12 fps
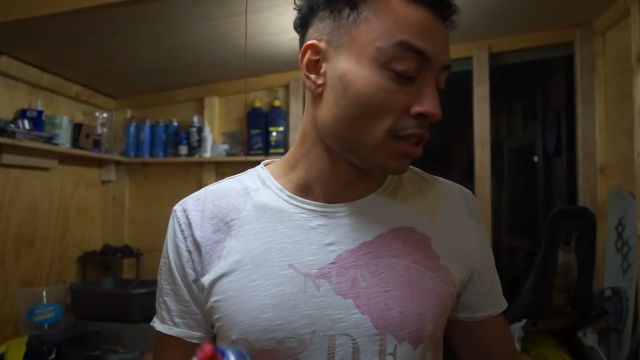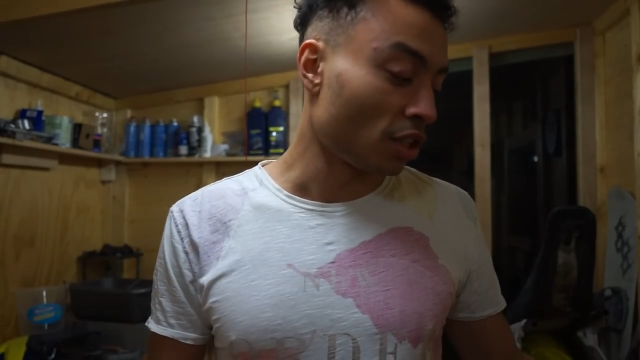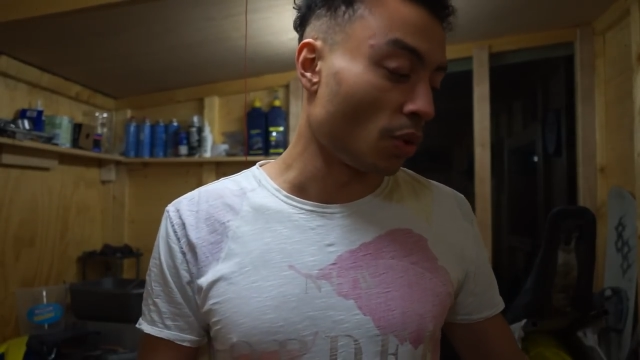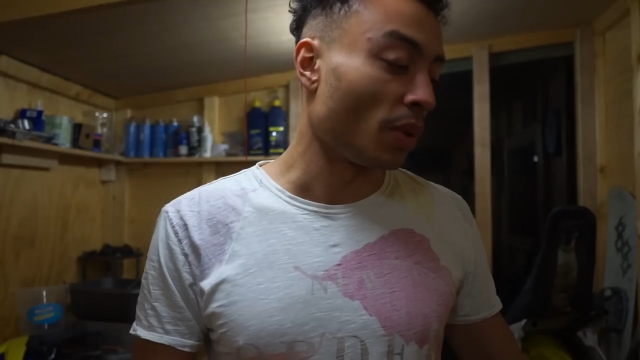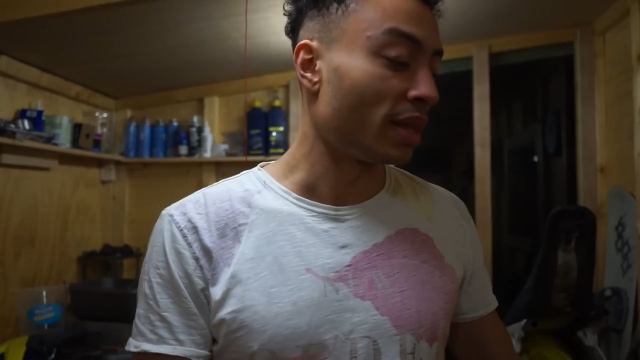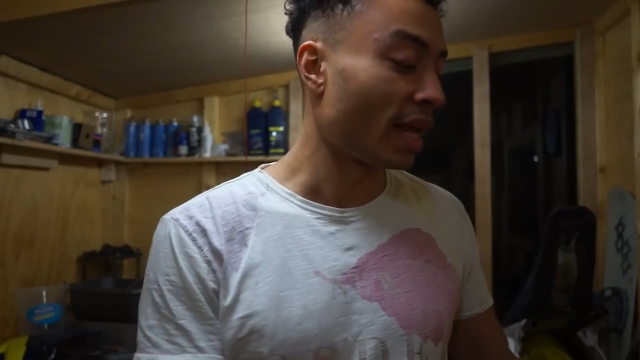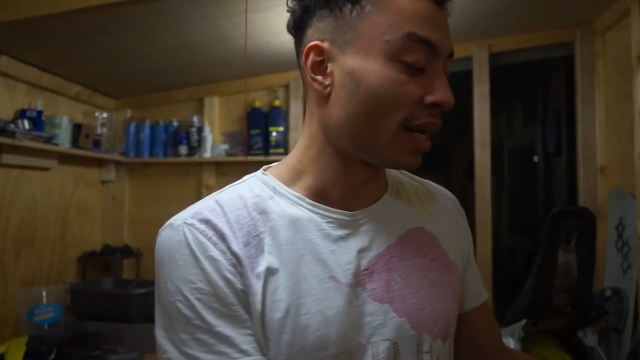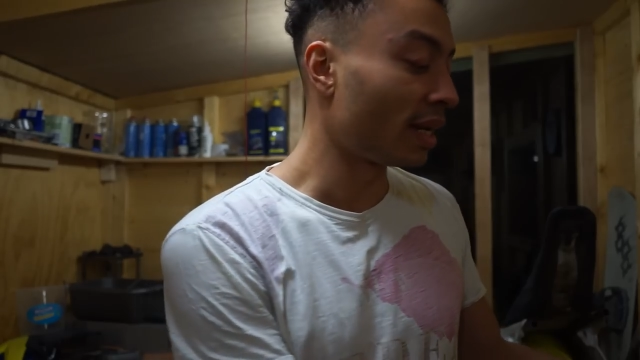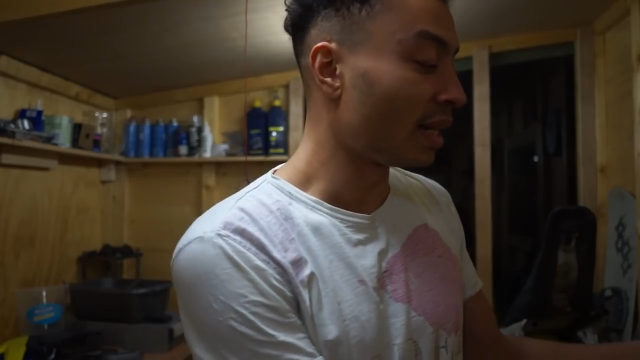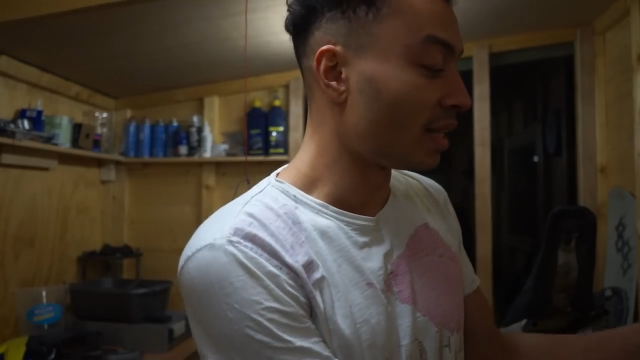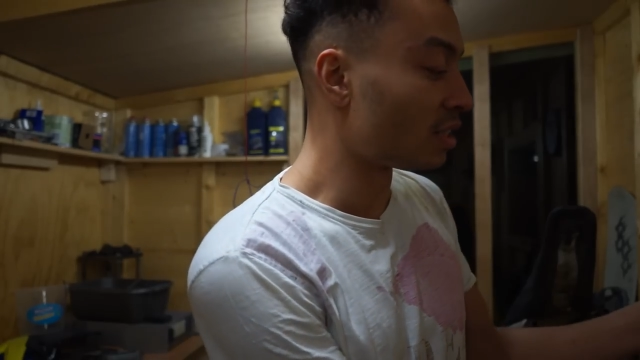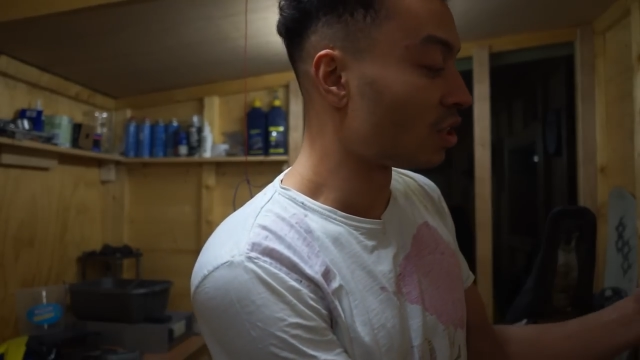you would then
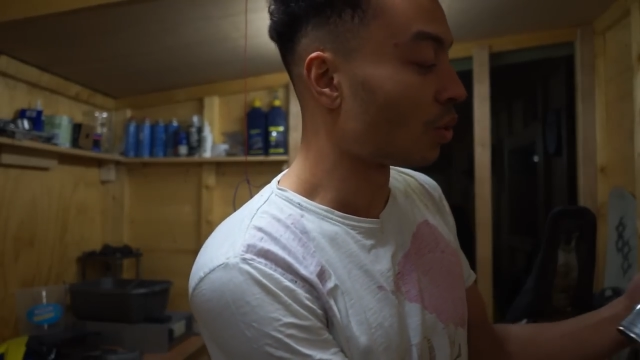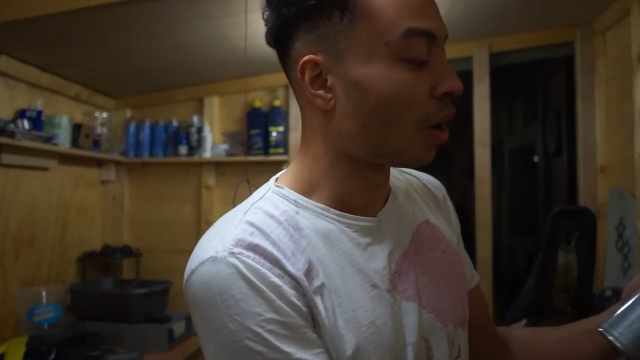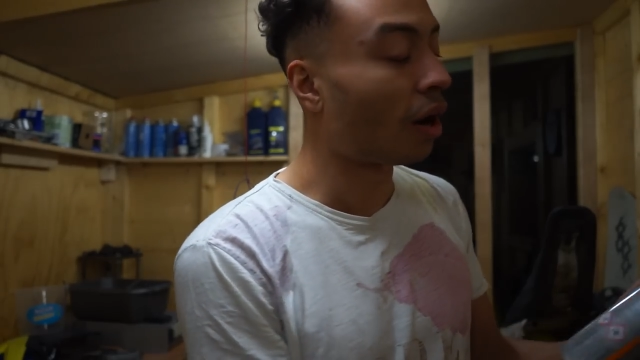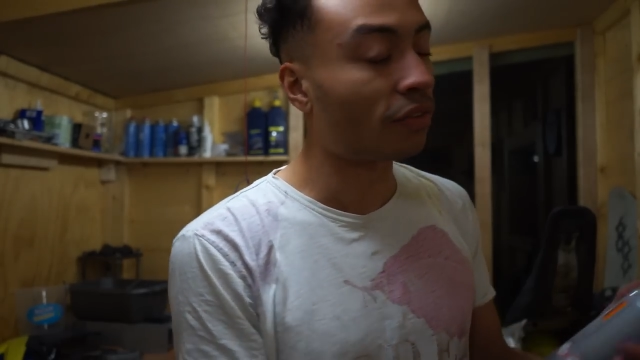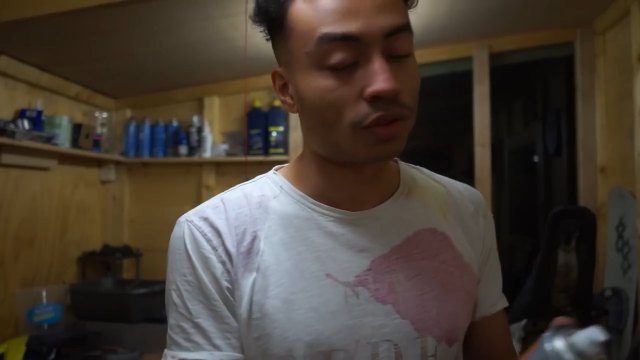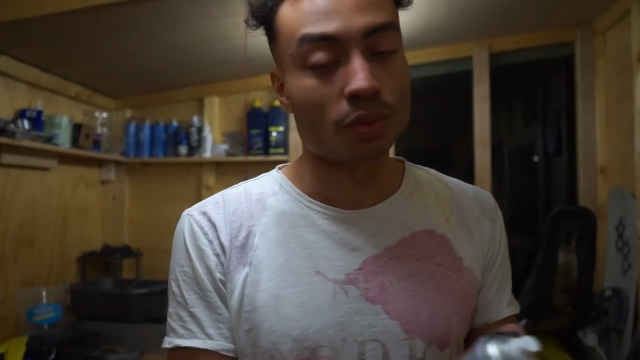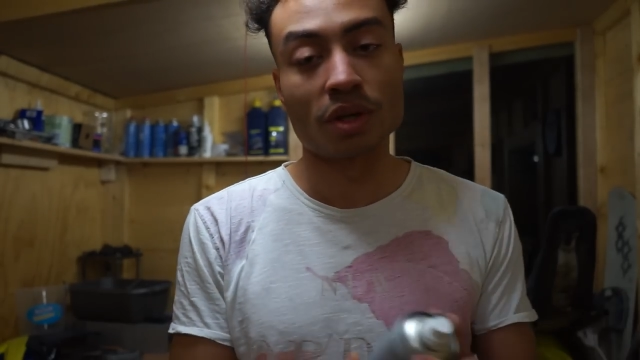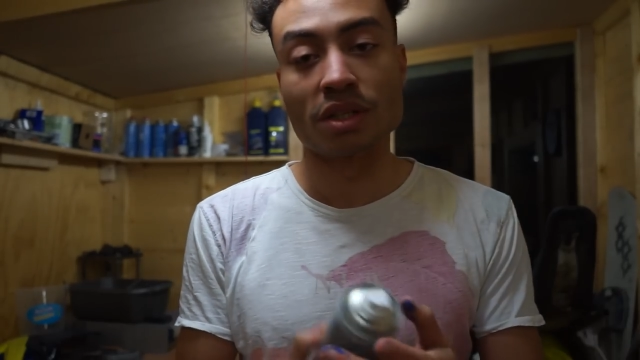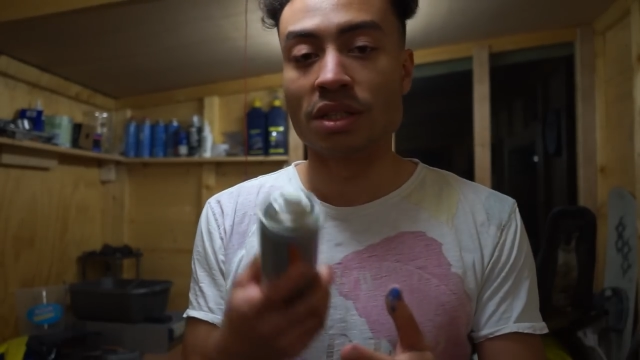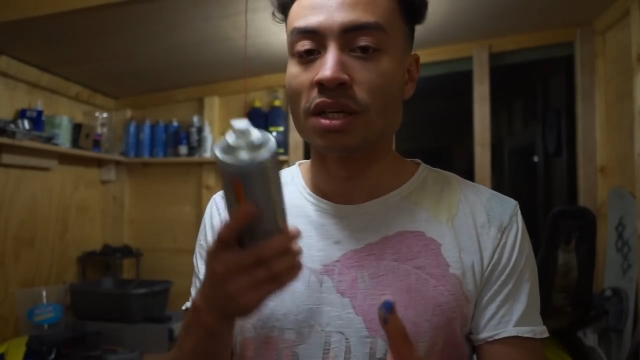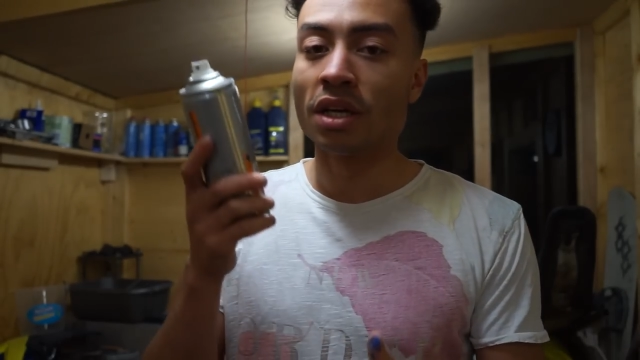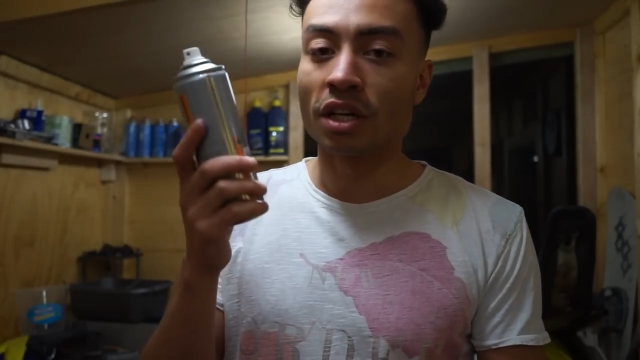need to afterwards